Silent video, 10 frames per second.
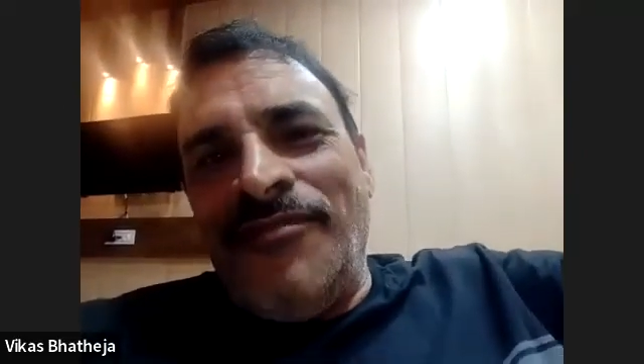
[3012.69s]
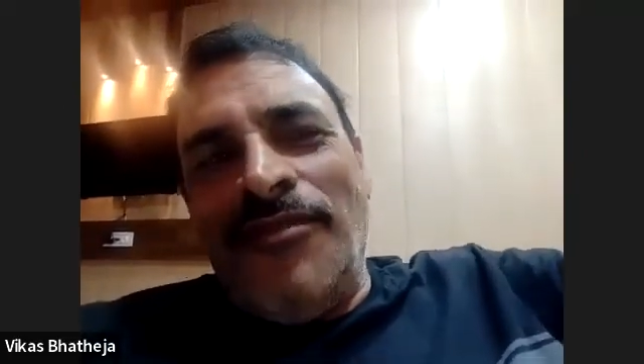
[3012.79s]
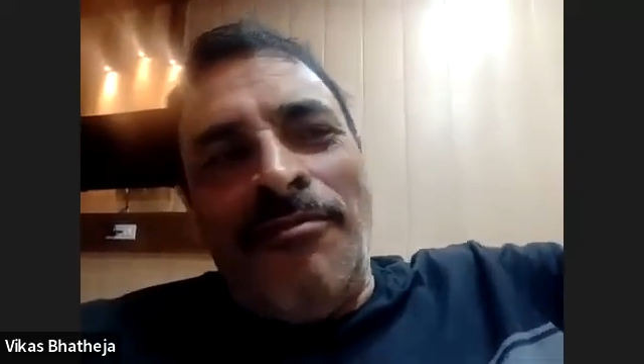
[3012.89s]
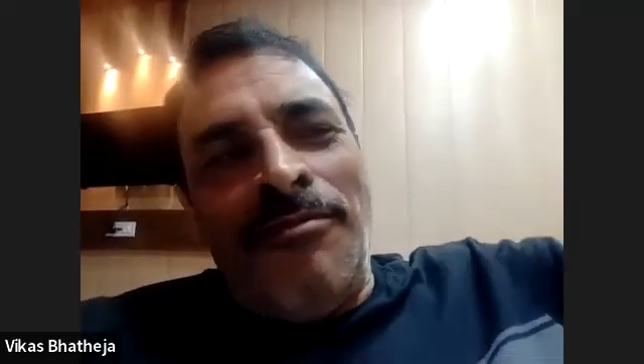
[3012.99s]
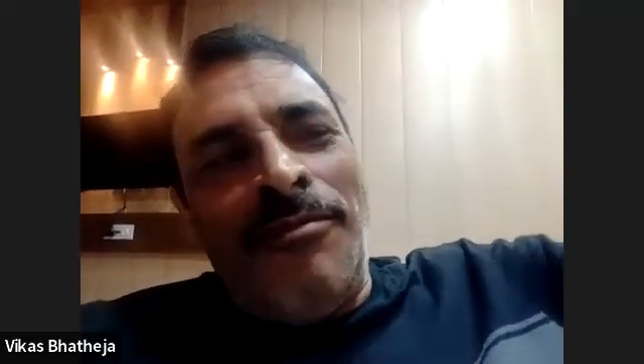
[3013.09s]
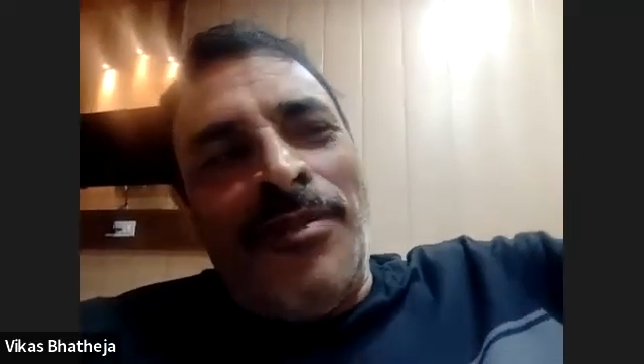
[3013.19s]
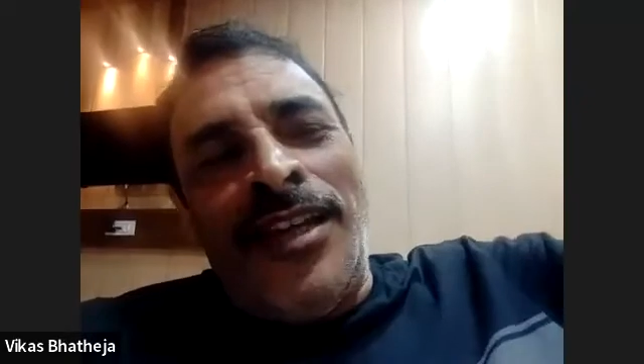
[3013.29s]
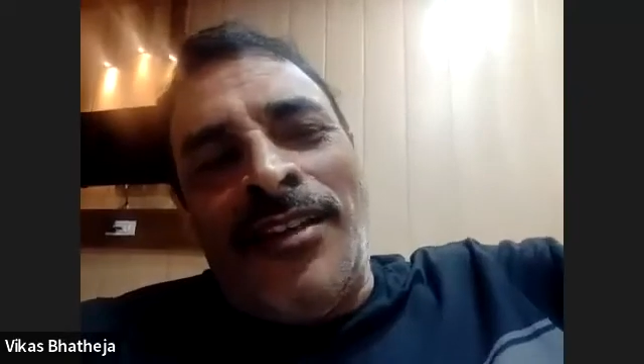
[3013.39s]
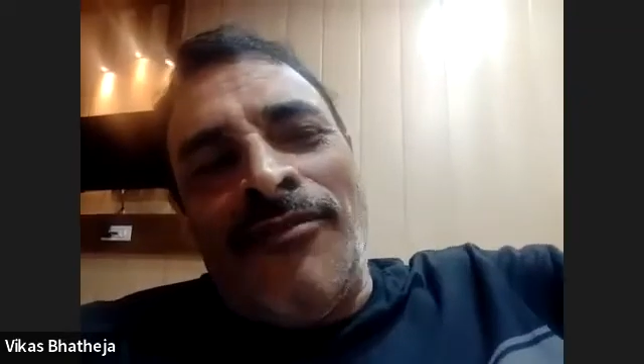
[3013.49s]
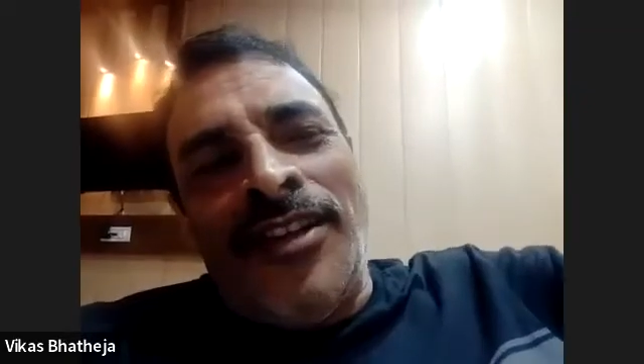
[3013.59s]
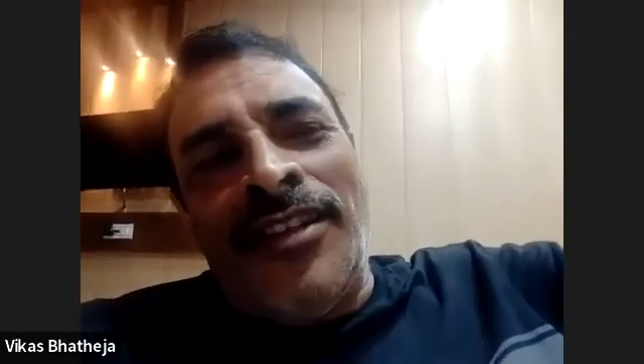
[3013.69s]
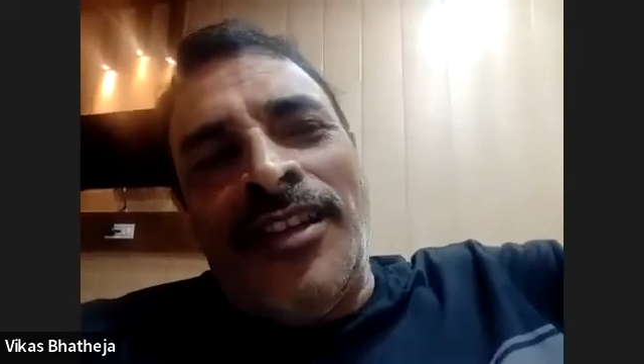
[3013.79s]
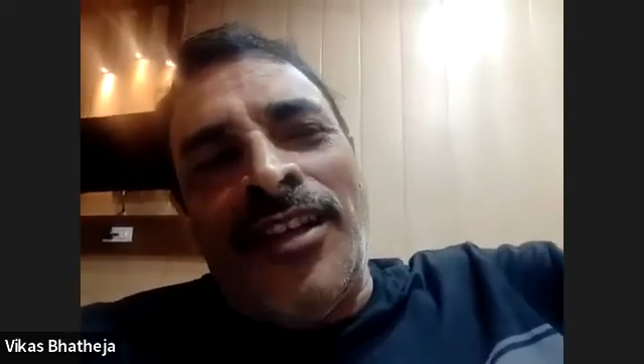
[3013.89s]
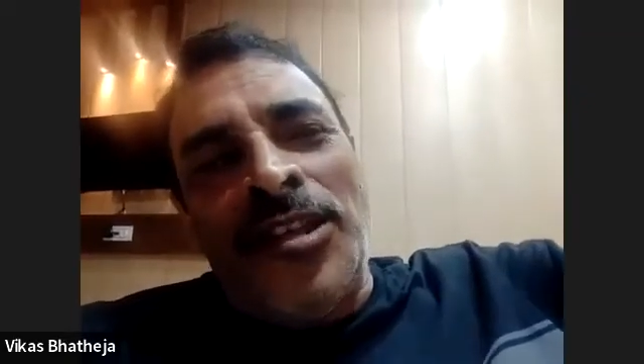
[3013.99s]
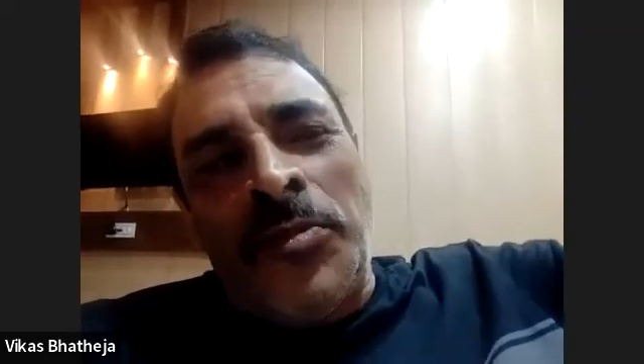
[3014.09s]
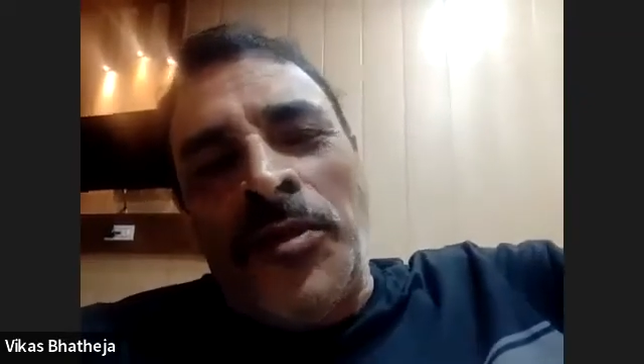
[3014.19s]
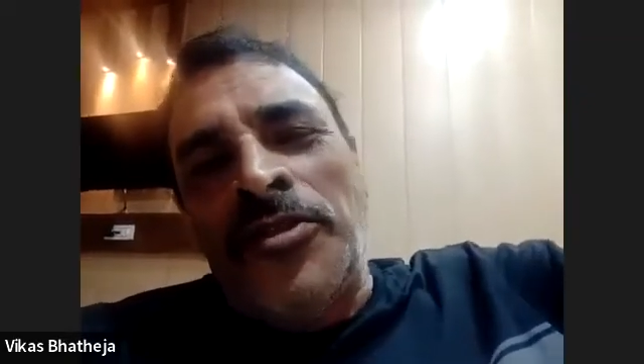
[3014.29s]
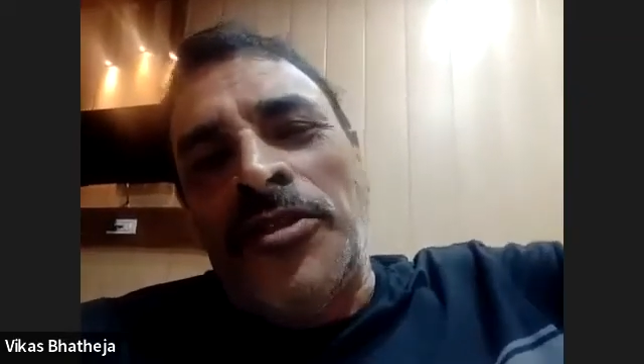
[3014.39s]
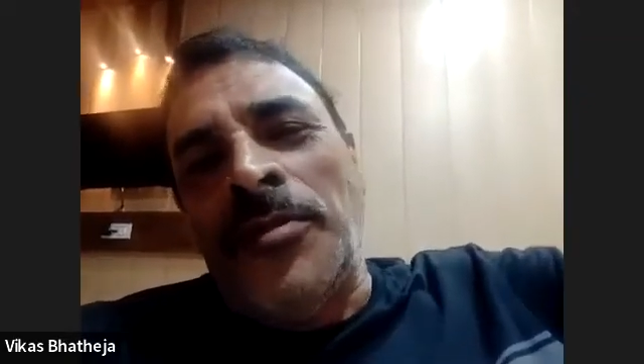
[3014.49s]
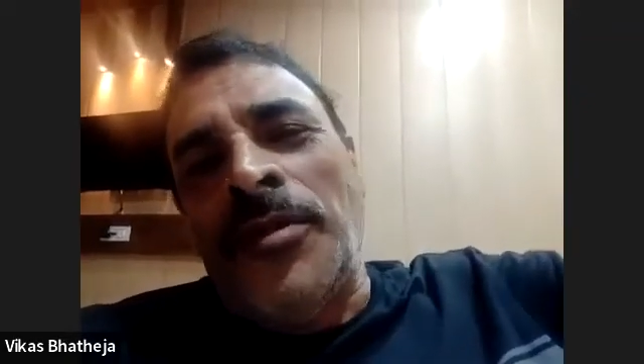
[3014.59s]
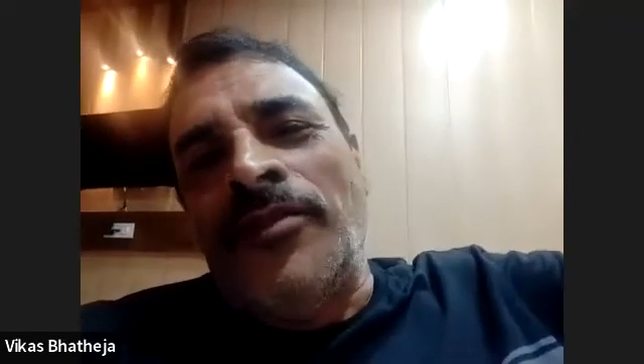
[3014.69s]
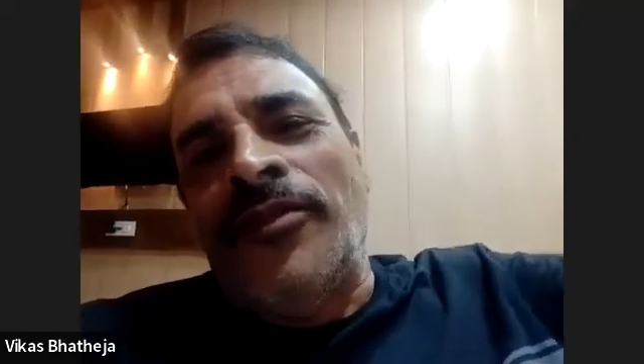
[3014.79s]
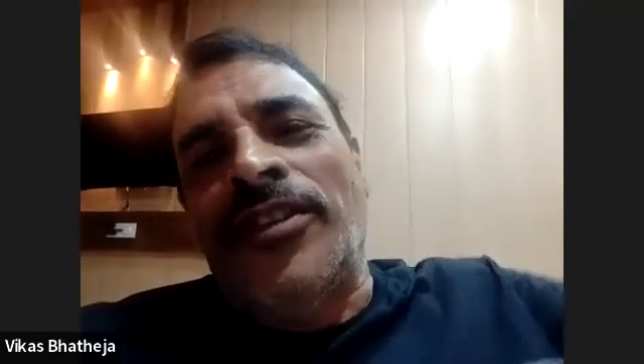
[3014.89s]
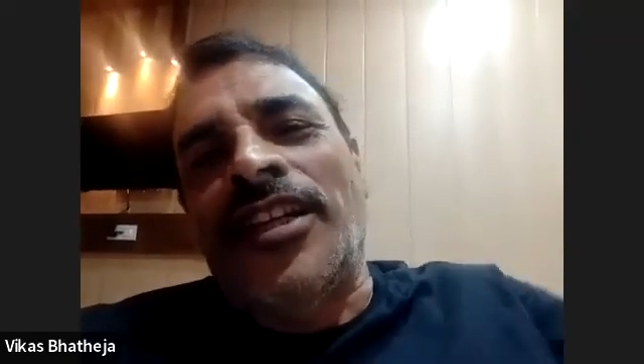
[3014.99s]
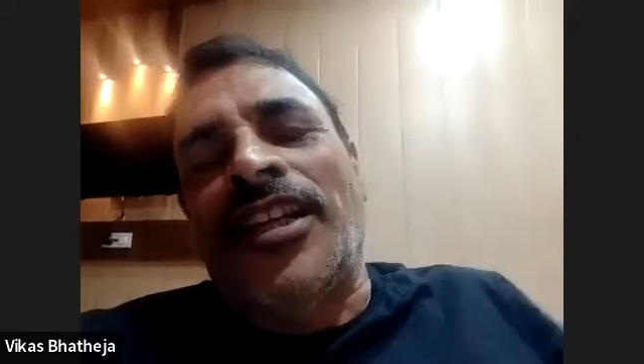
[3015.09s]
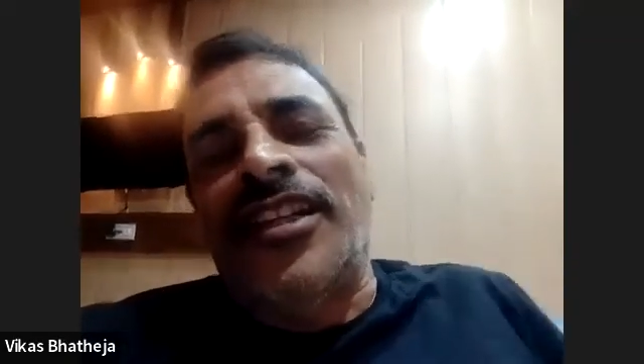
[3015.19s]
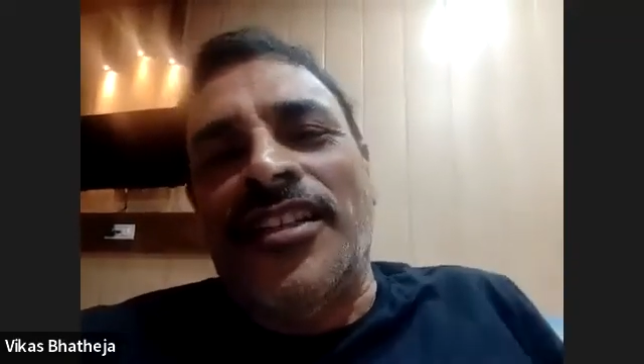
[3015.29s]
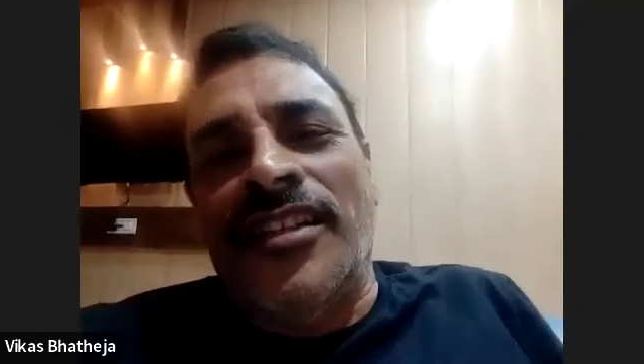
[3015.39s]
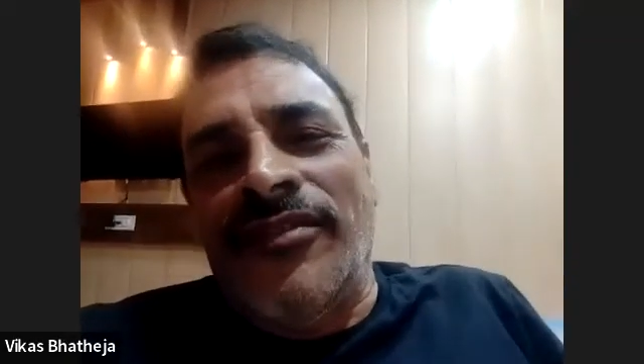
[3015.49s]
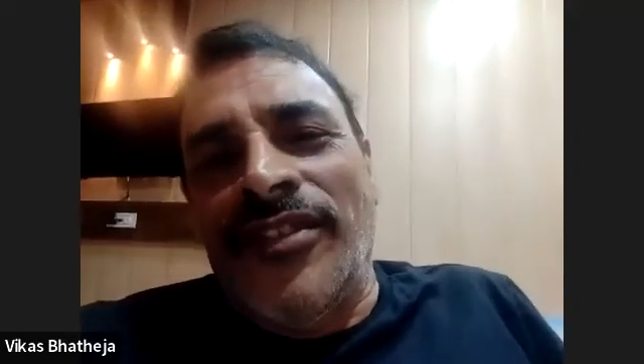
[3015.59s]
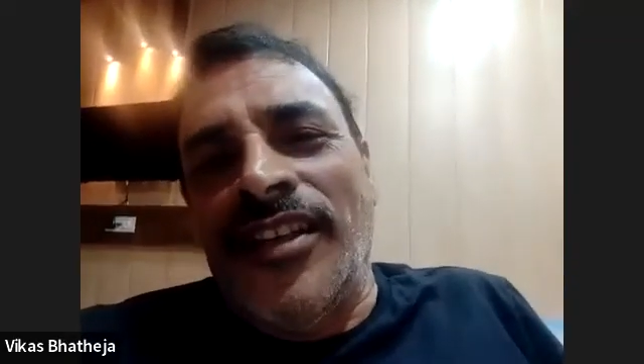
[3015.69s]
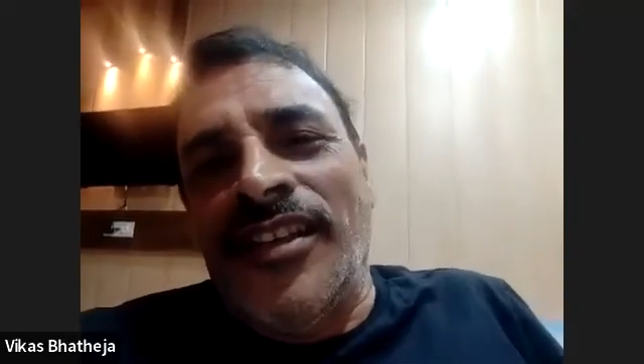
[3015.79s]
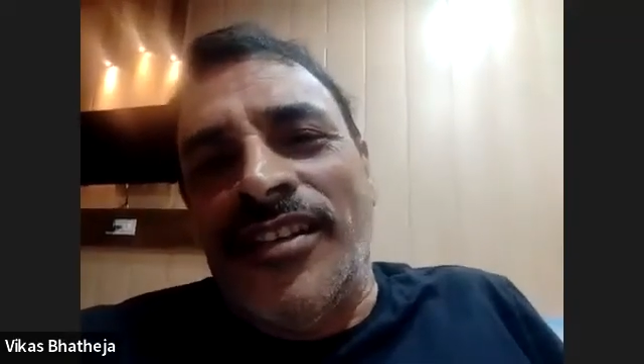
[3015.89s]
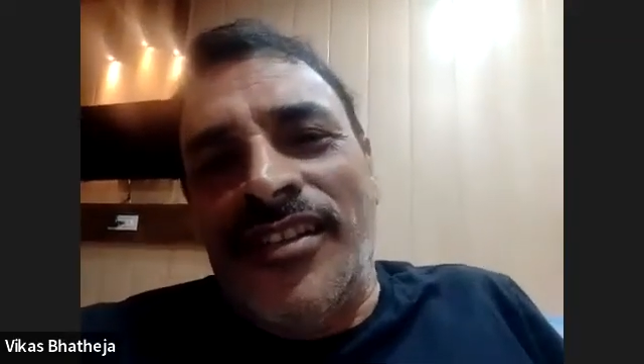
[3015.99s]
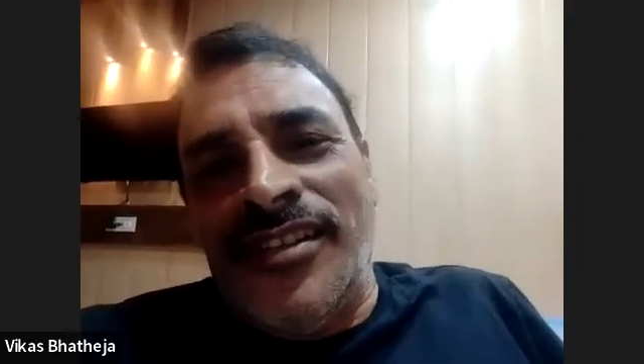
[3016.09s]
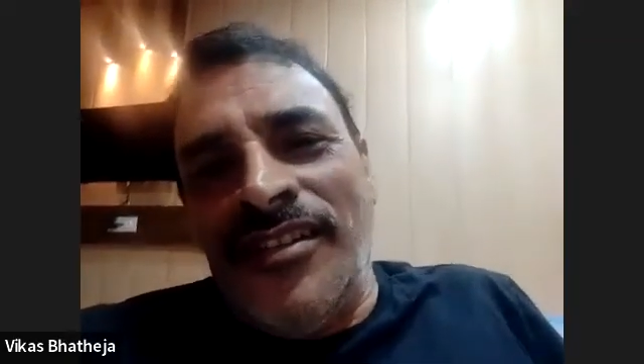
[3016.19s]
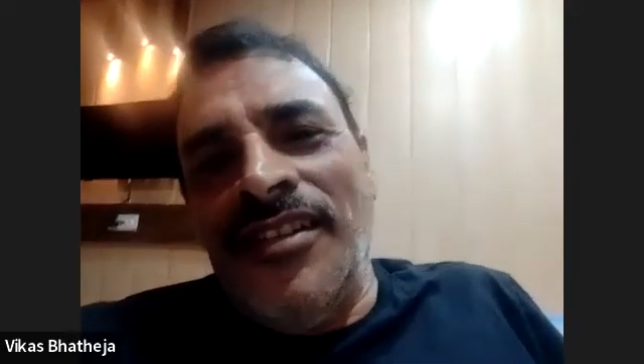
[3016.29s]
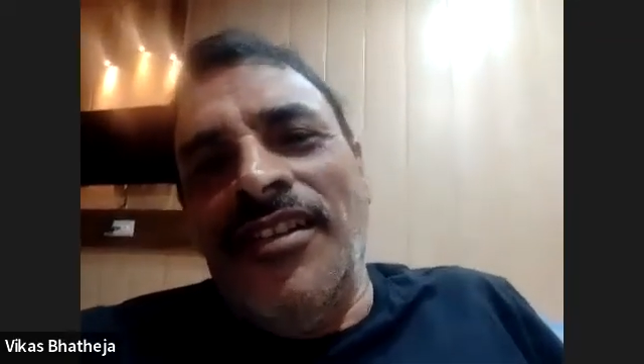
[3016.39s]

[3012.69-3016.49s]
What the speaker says: We make one the responsible for the kitchen affairs.